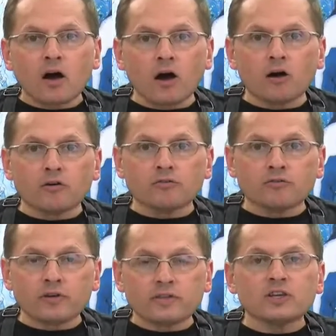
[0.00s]

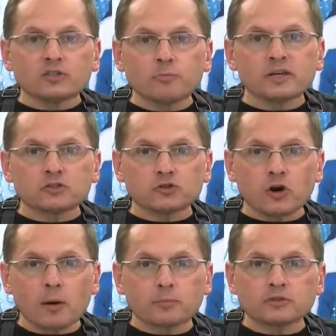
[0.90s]
of this mixture
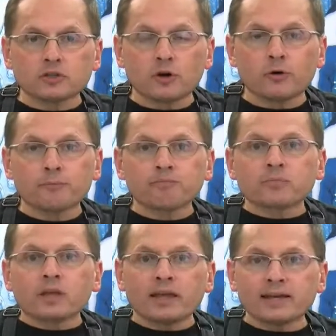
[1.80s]
up. So
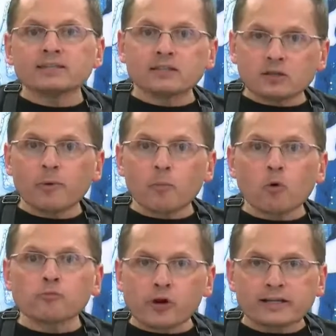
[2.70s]
it is a little bit
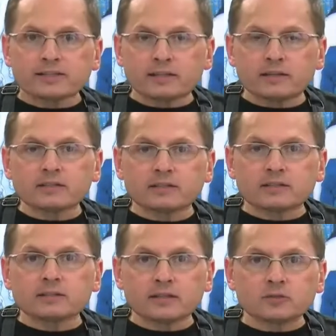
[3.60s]
more pricey, this
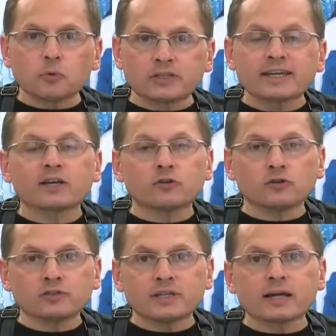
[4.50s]

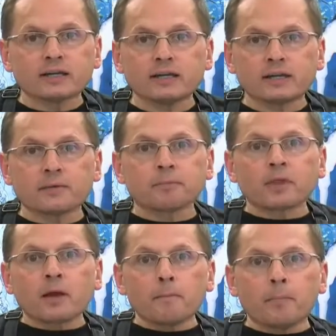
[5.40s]
particular technique.
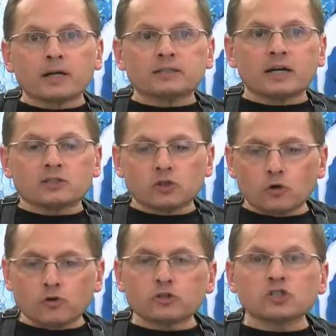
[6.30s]
But so
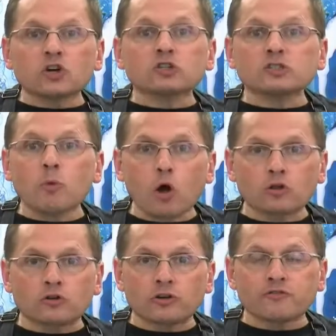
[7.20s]
you could start
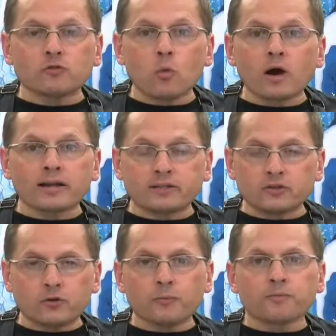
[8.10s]
smaller if you wanted
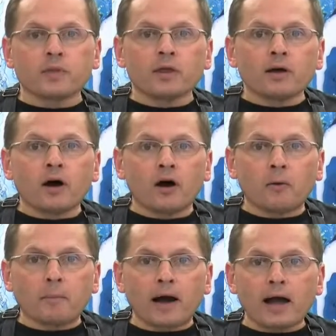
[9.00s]
to.
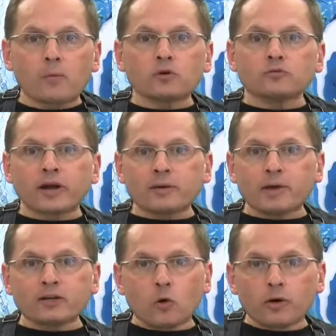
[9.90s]
I wouldn't
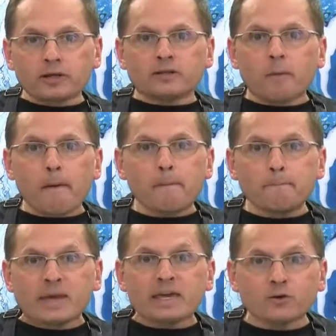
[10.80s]
recommend going
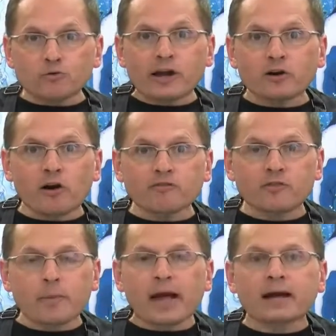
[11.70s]
big right off
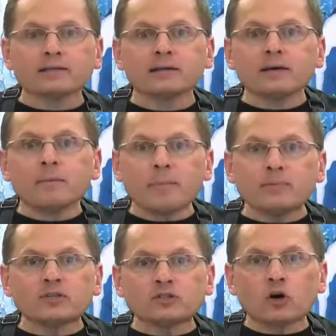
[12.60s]
the bat.
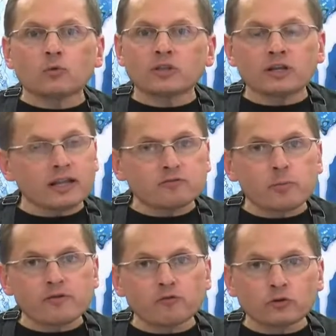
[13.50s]
Maybe start with an 11
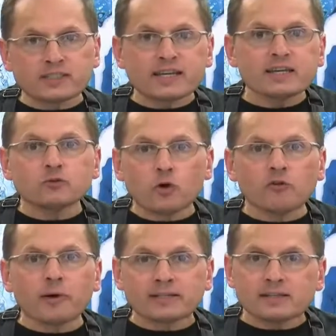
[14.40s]
by 14,
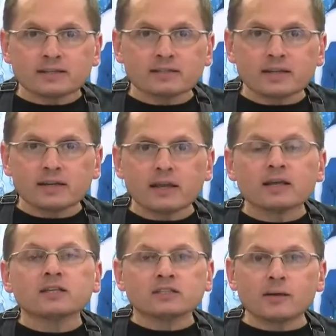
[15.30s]
12 by 16,
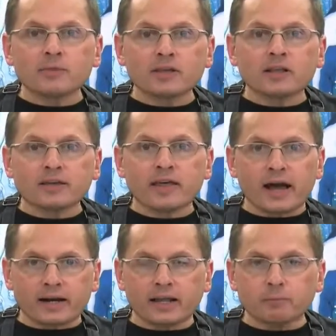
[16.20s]
something like
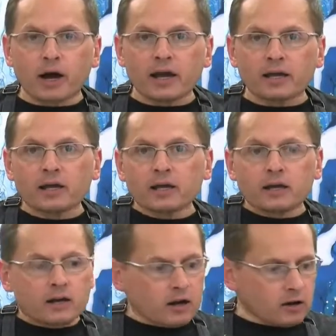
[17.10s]
that. And my
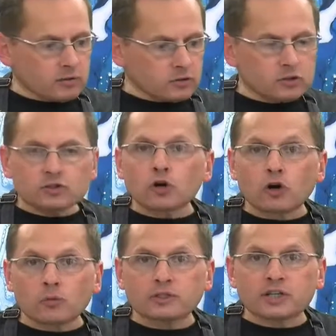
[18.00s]

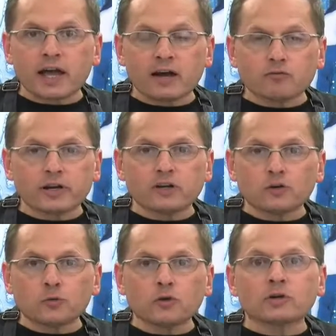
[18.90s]
chart, which I have right
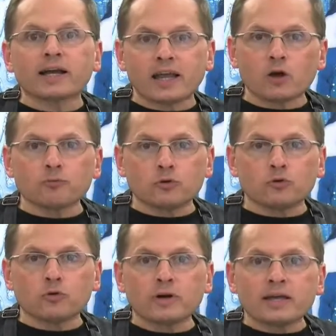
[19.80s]
here, will kind of help
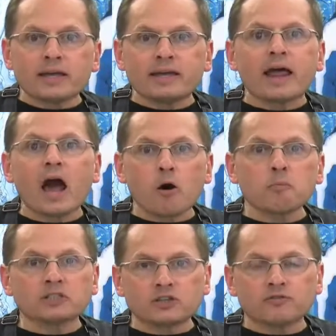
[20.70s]
you in how
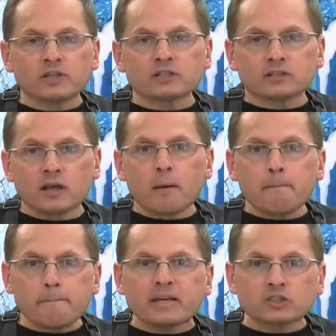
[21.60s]
much of this
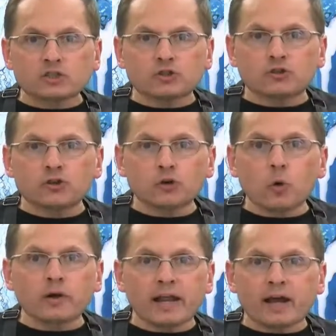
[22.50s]
mixture you're
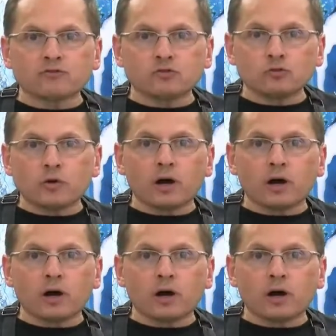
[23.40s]
going to have to